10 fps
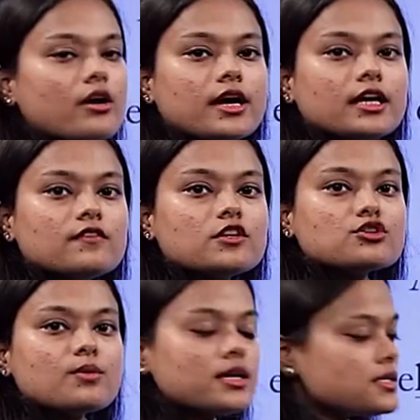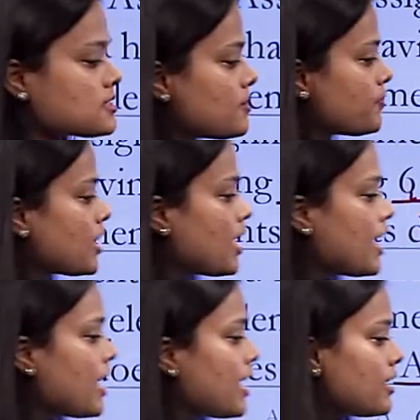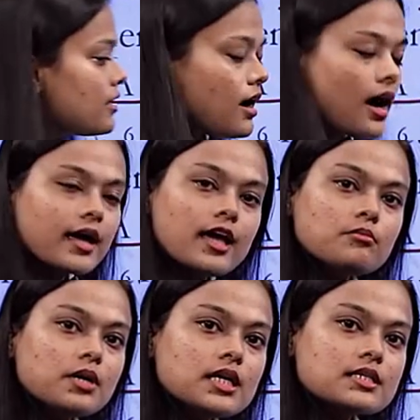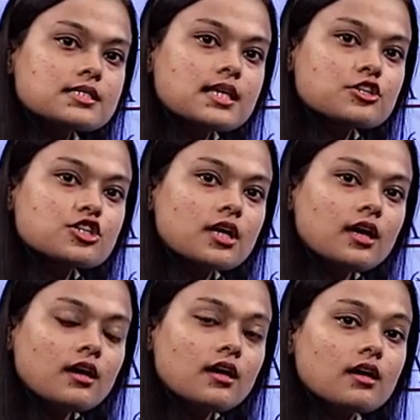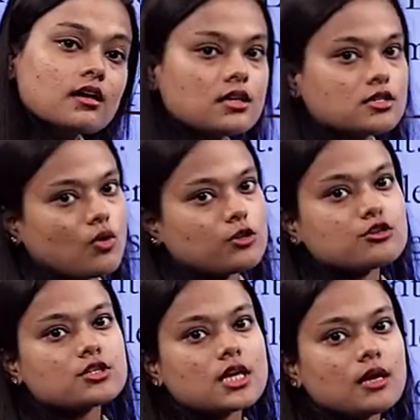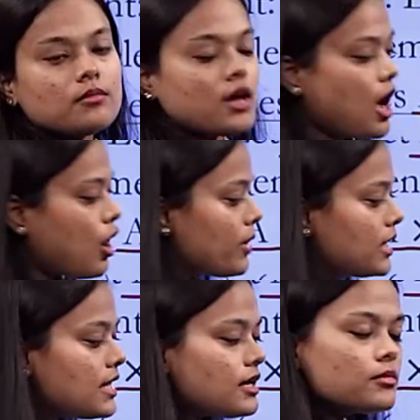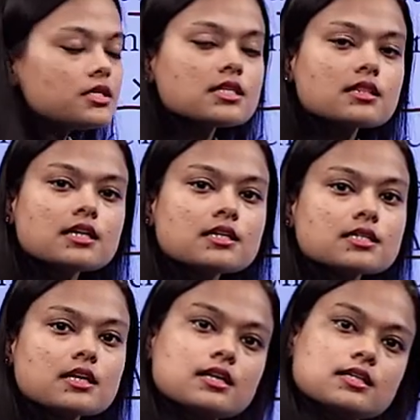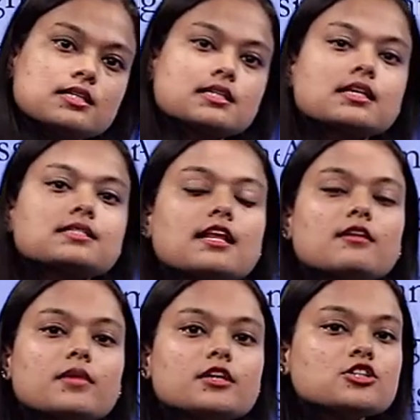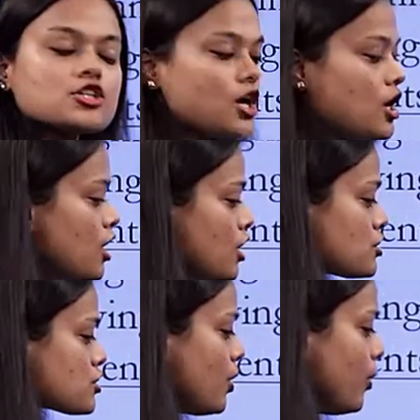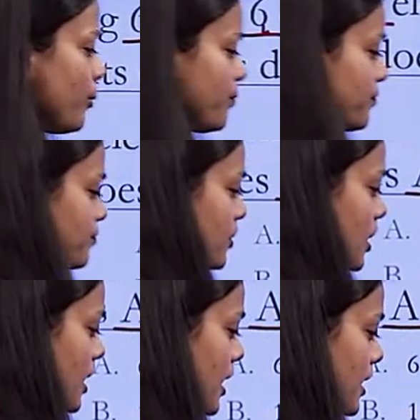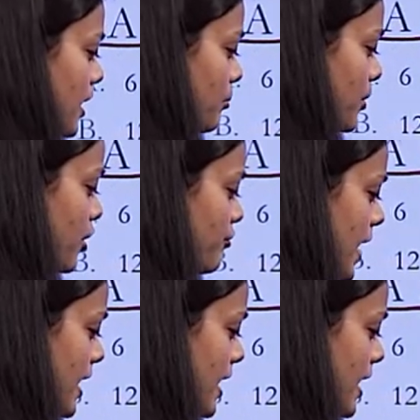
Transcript: already given to us. Again B intersection A is also same. How many elements in this? 6 elements. So, number of